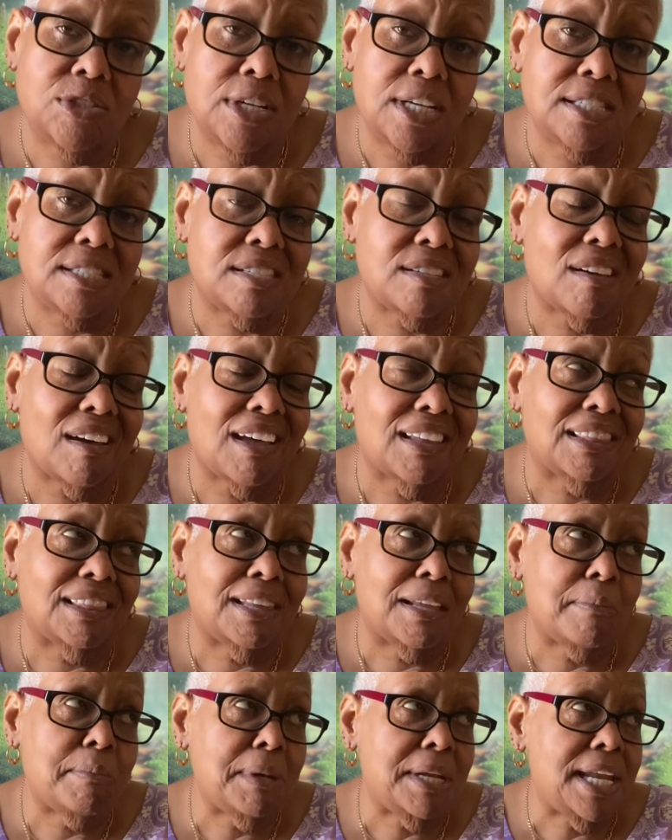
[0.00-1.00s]
and to
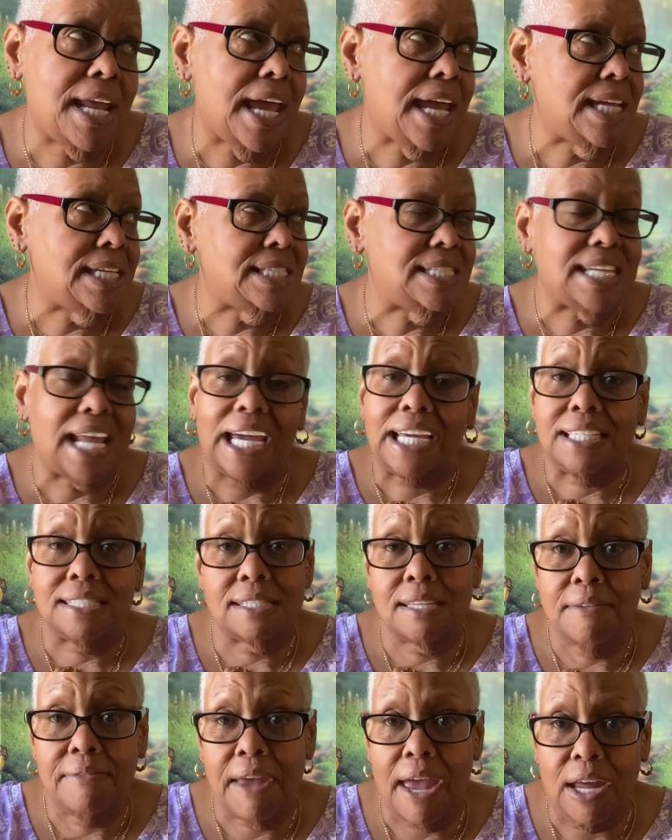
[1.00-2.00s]
eliminate
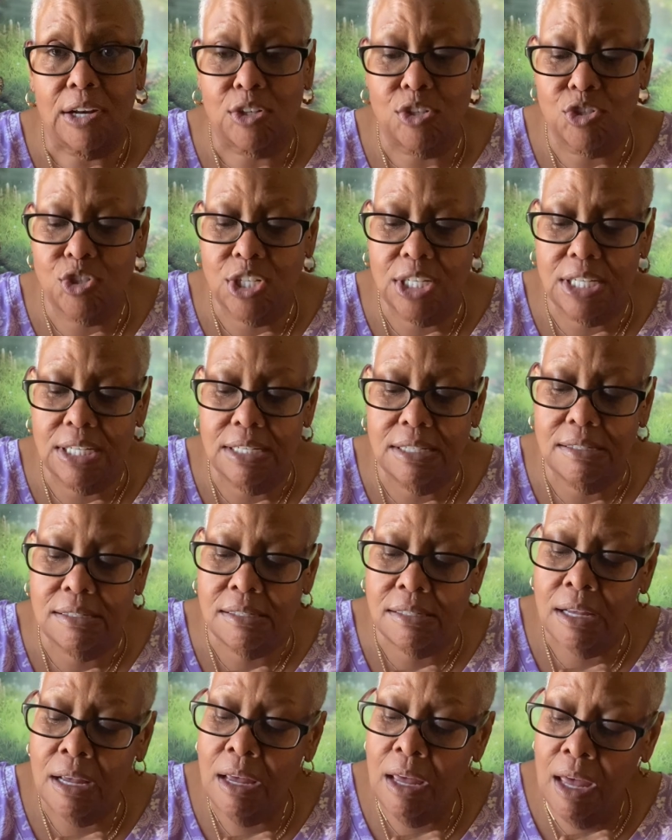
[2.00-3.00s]
negative
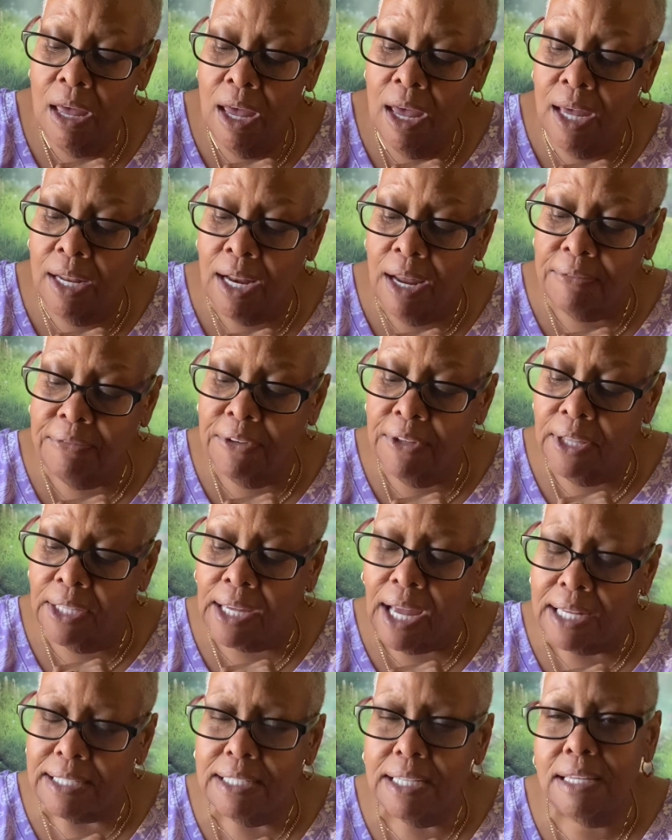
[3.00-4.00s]
energies. And I feel like
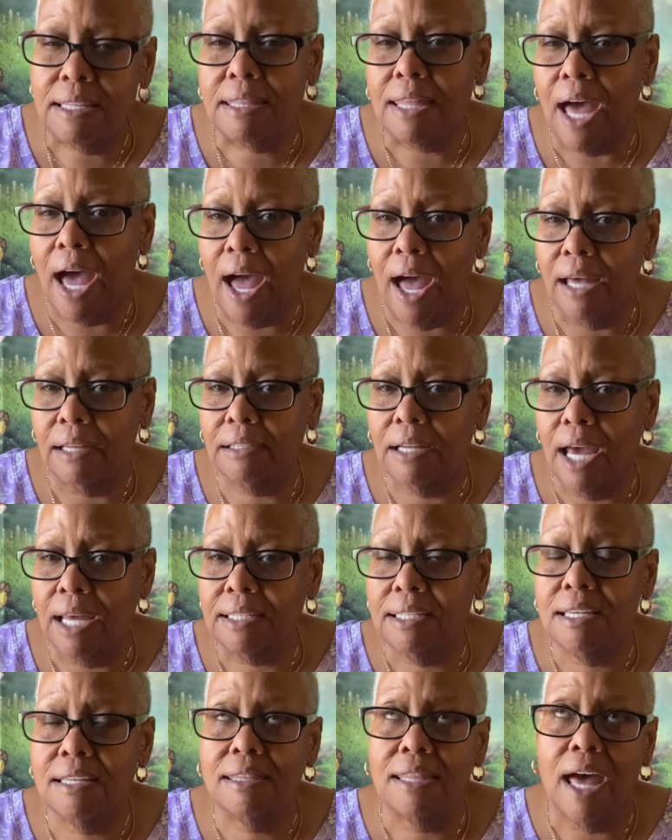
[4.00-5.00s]
I need that. I
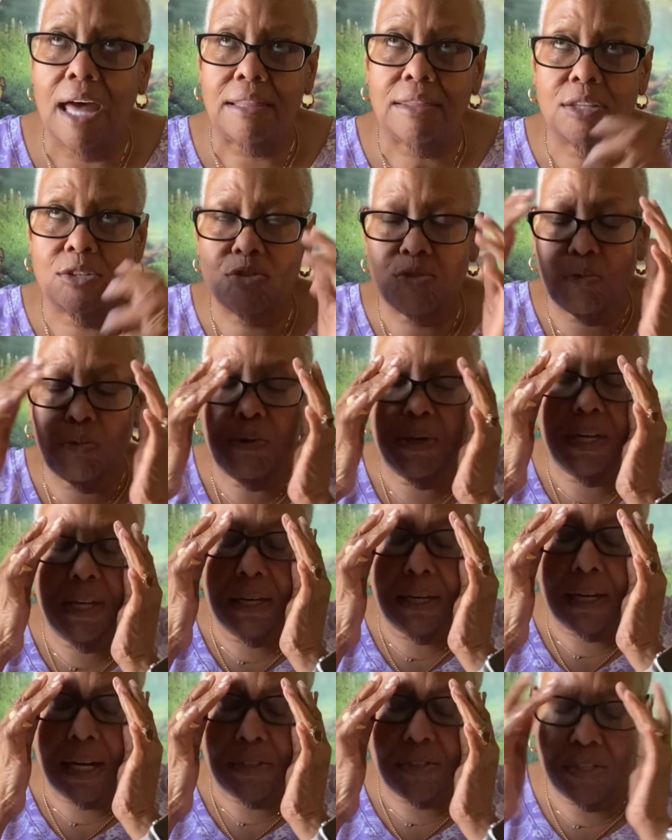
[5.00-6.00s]
need that this week,
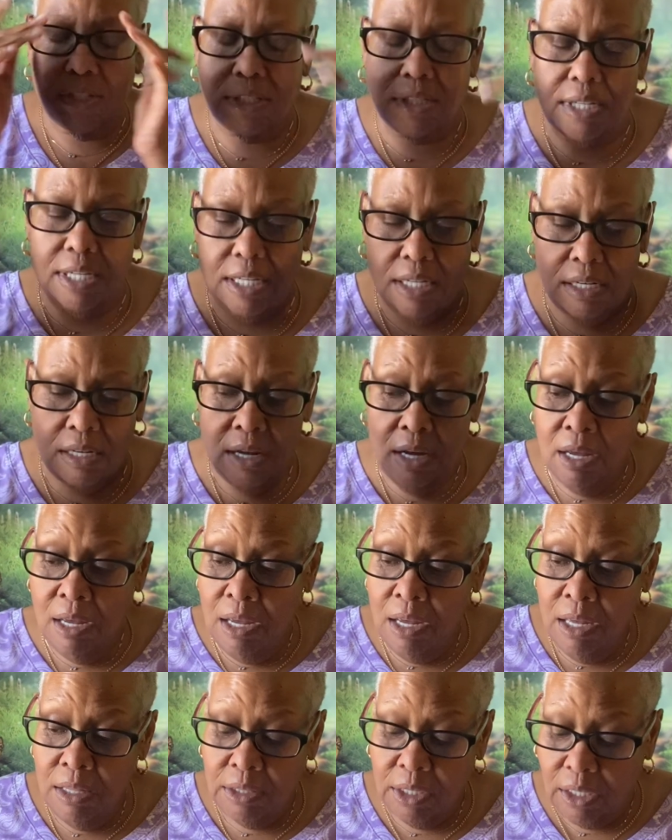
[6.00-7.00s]
and I just need
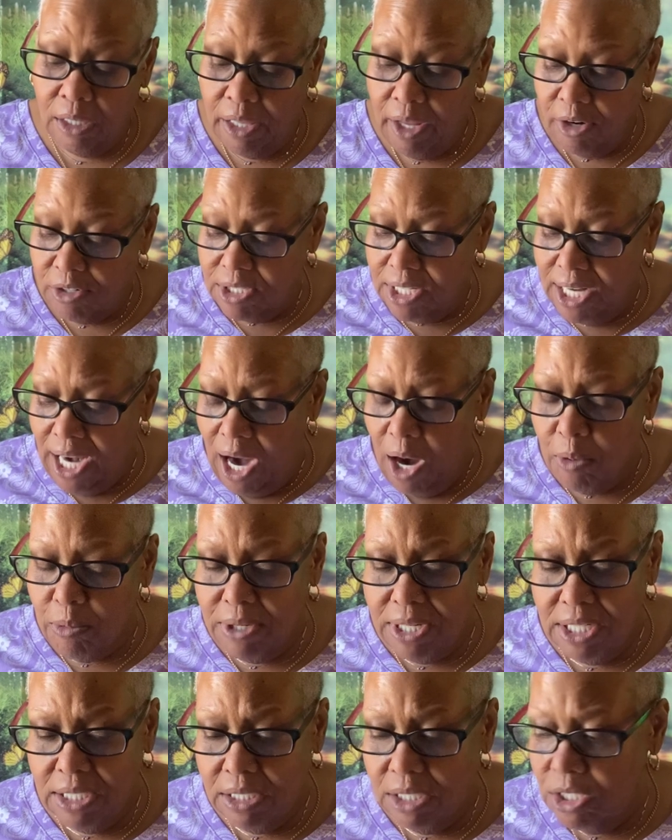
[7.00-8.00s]
the clarity. And I
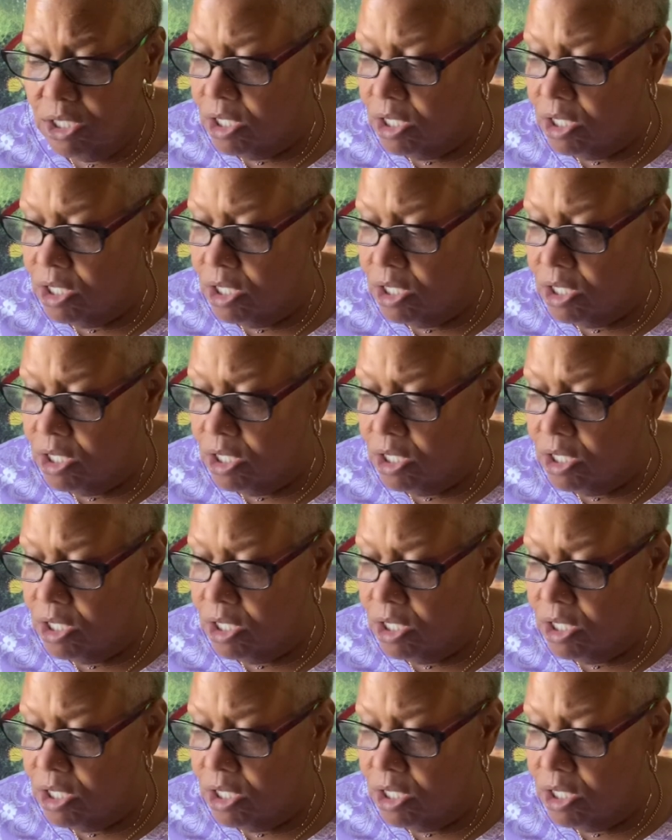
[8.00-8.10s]
already,